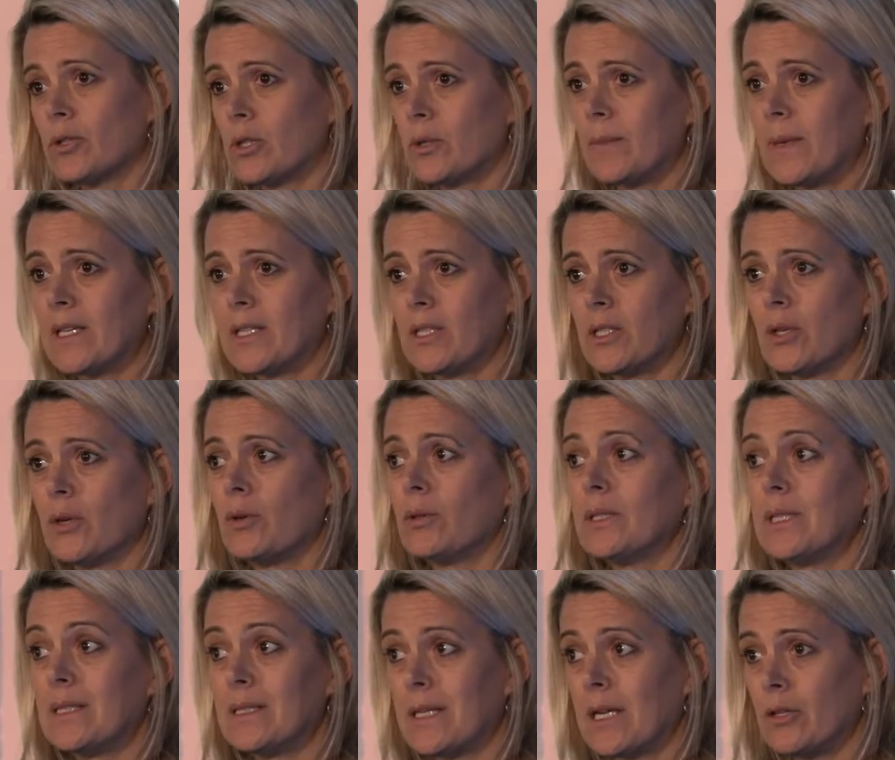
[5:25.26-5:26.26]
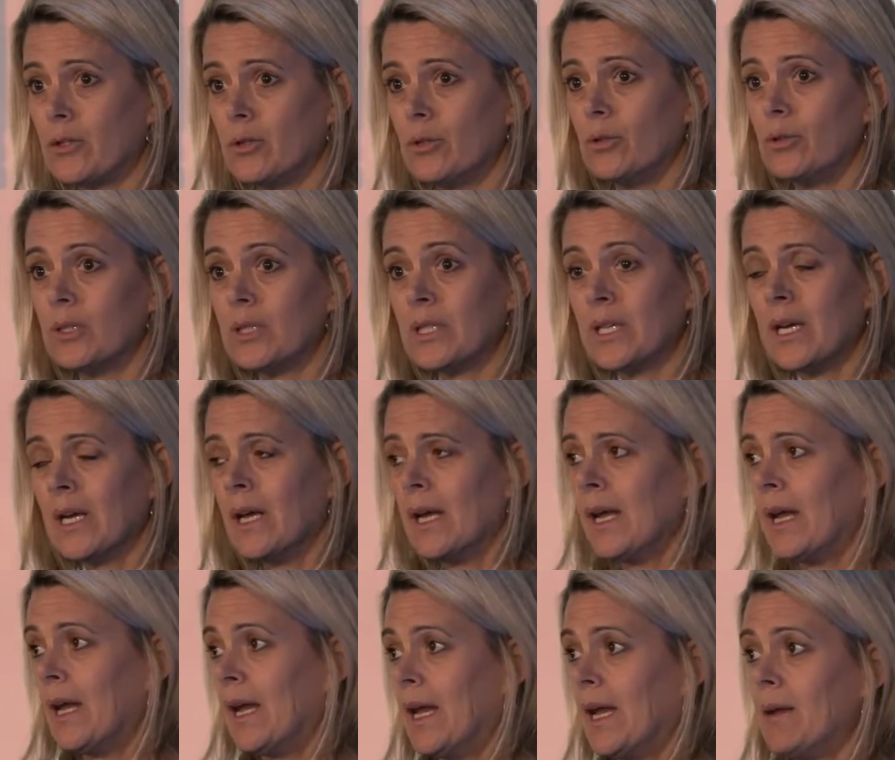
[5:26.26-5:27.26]
of drugs and alcohol.
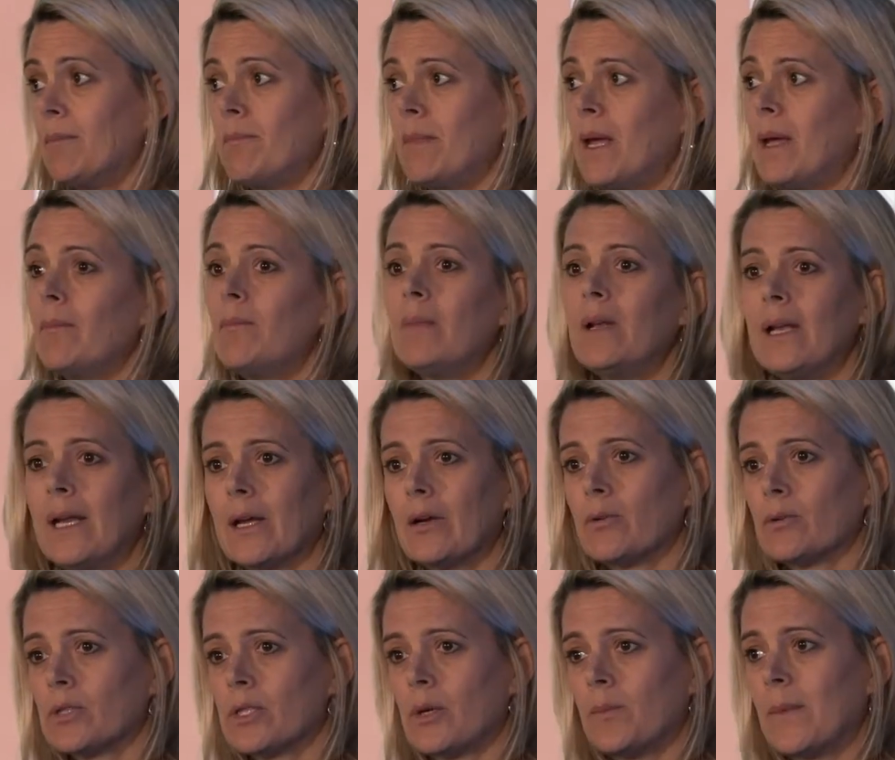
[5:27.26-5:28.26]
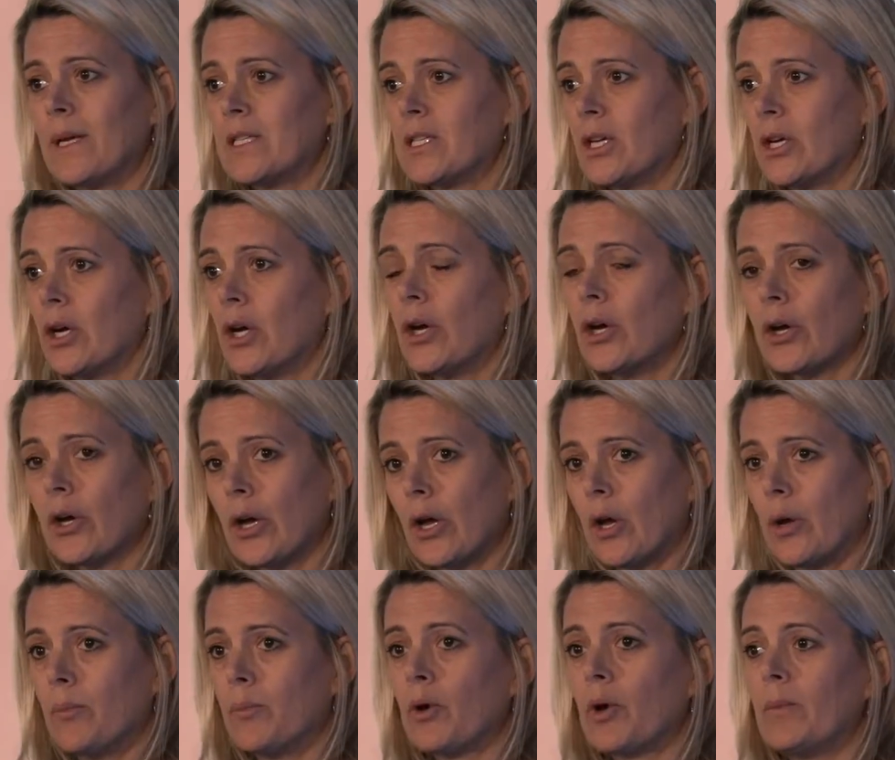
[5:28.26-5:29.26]
And this, of course,
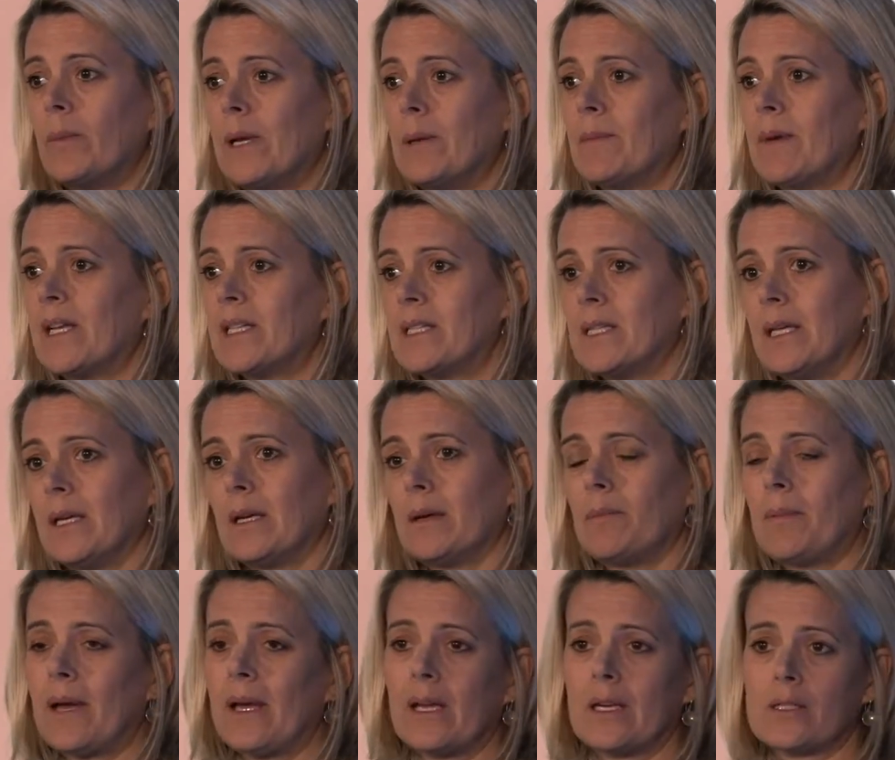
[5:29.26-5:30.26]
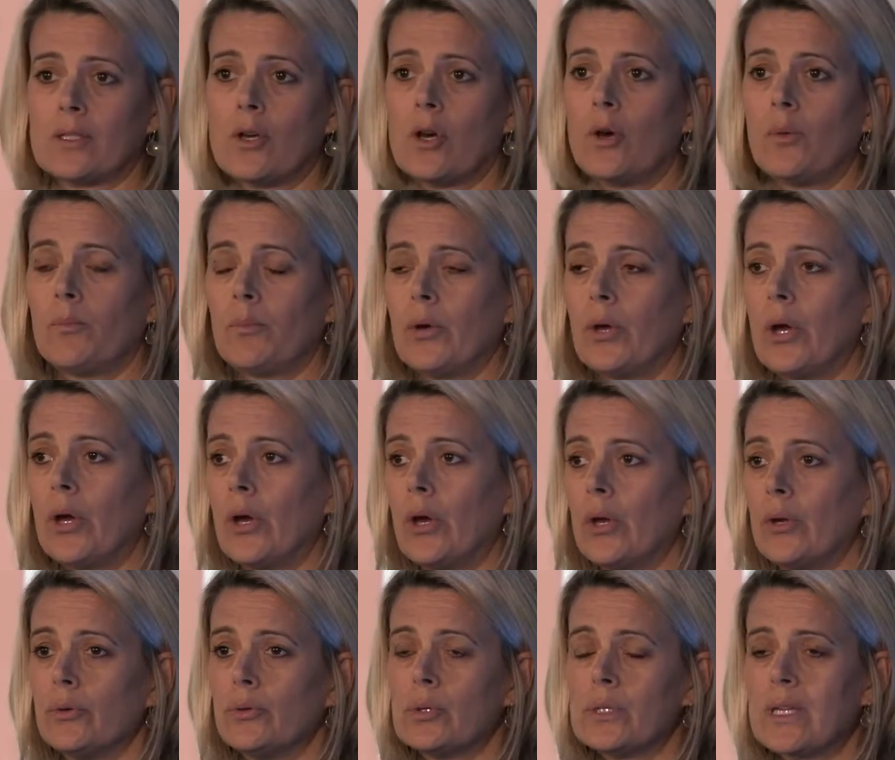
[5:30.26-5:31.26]
leads on to abuse
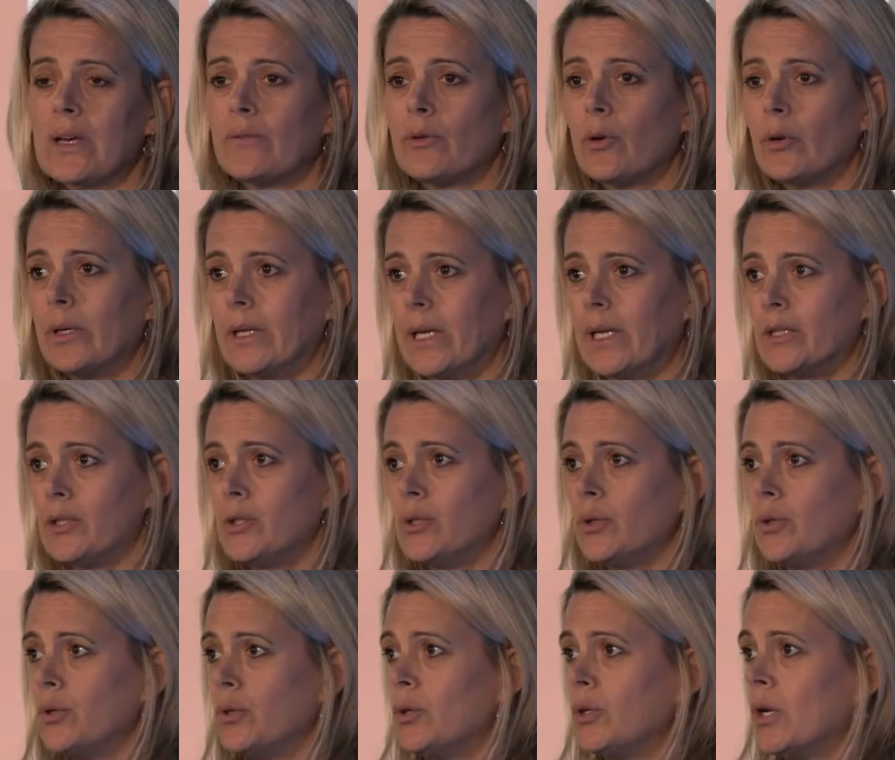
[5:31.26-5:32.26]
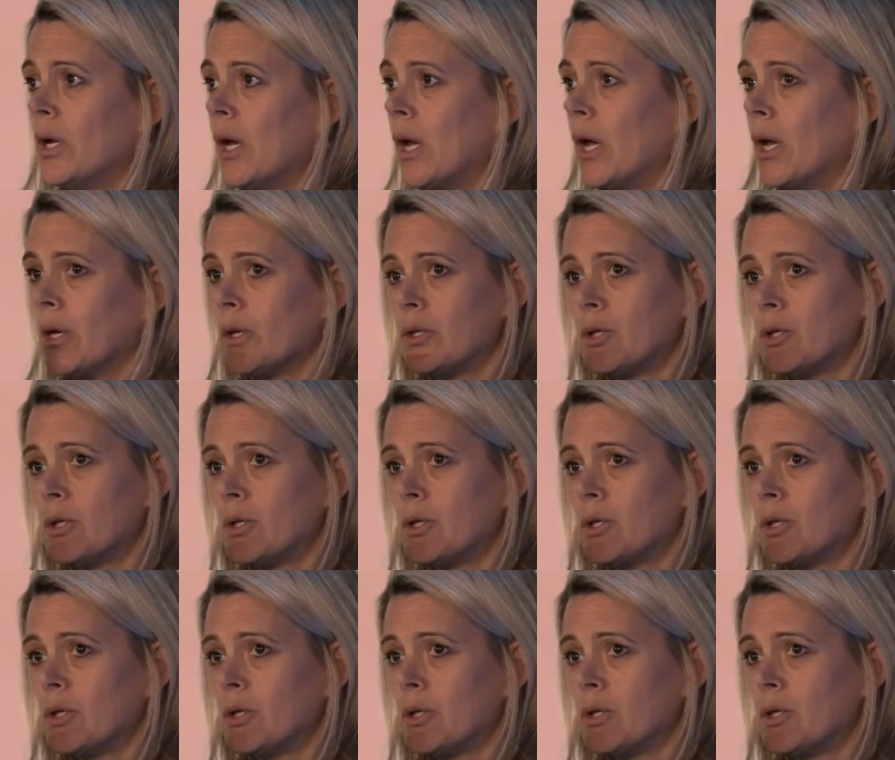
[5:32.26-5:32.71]
in adults as well.